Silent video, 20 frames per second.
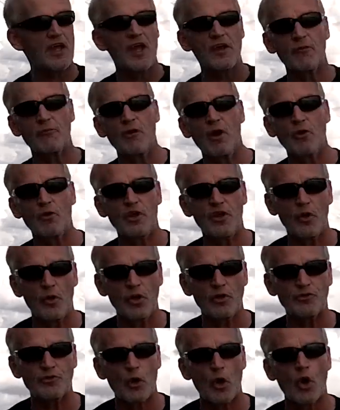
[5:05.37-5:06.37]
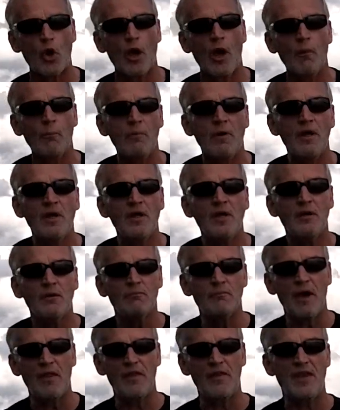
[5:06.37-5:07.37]
down the road here in Durham
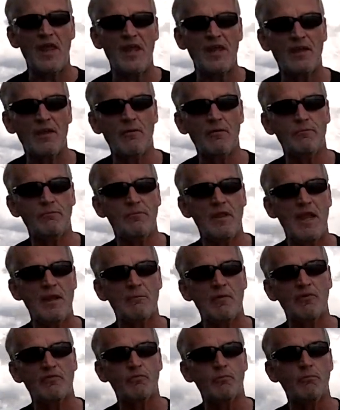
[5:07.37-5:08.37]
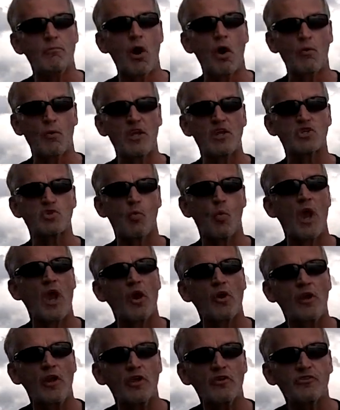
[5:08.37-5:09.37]
by the name of Maurice
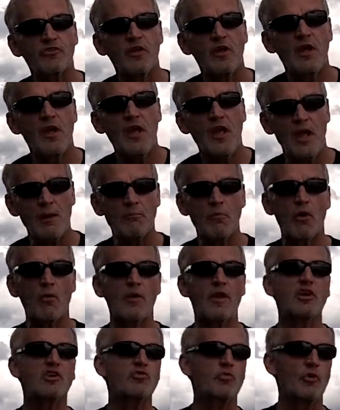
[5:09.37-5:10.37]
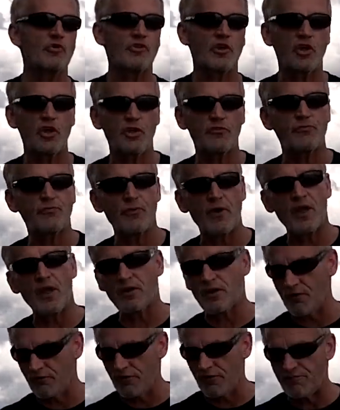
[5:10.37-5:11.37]
Wareness. And Maurice was a good
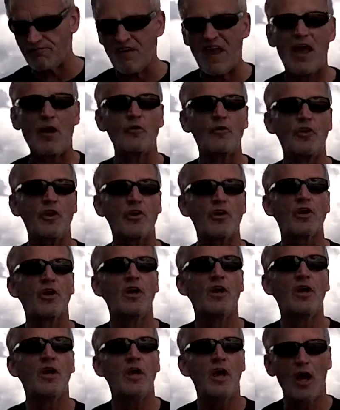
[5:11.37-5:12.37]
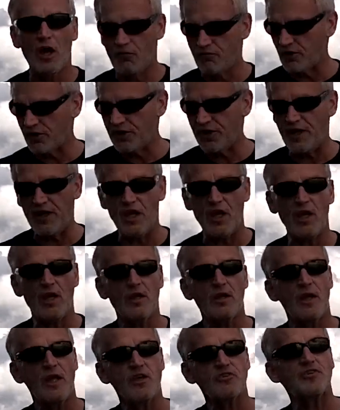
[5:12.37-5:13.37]
friend of the founder of
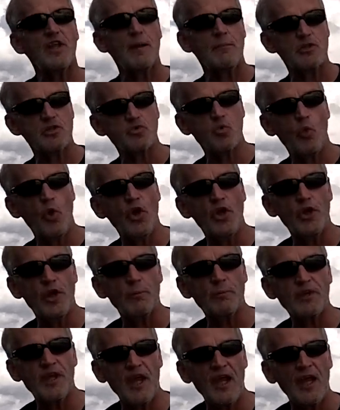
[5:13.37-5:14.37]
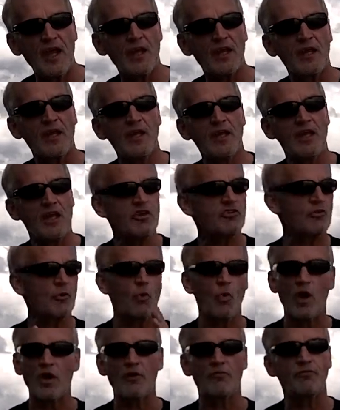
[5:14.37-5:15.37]
Akea. His name is William King. He's a
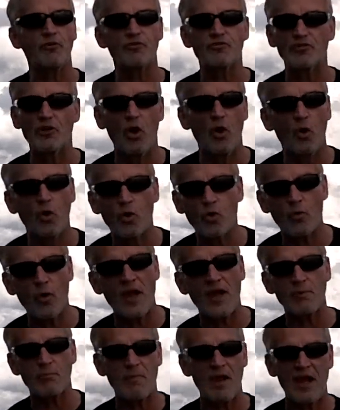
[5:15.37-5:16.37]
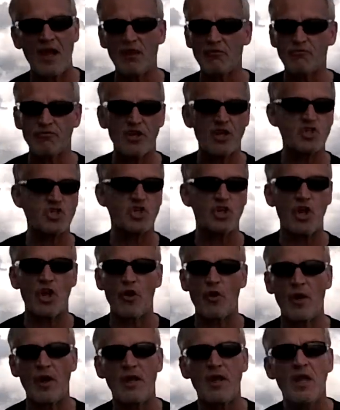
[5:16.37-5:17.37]
wonderful soul, great man,
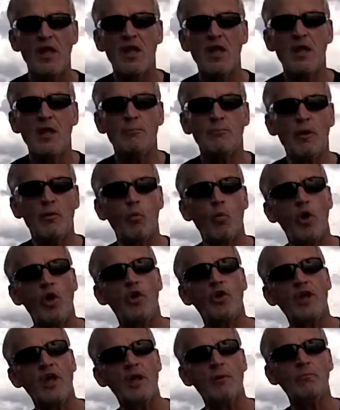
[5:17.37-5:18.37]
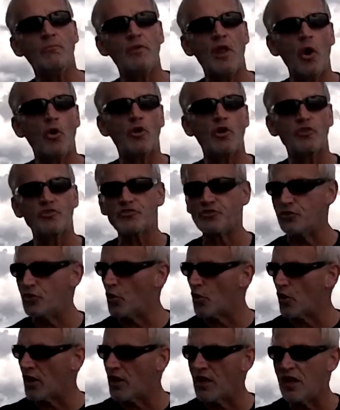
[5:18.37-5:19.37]
visionary. But William noticed
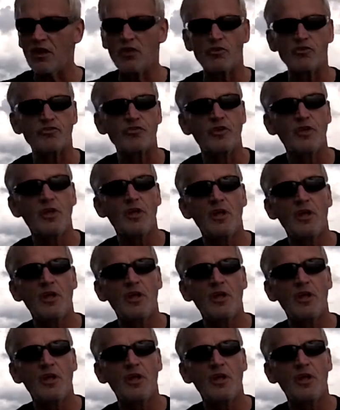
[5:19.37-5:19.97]
during his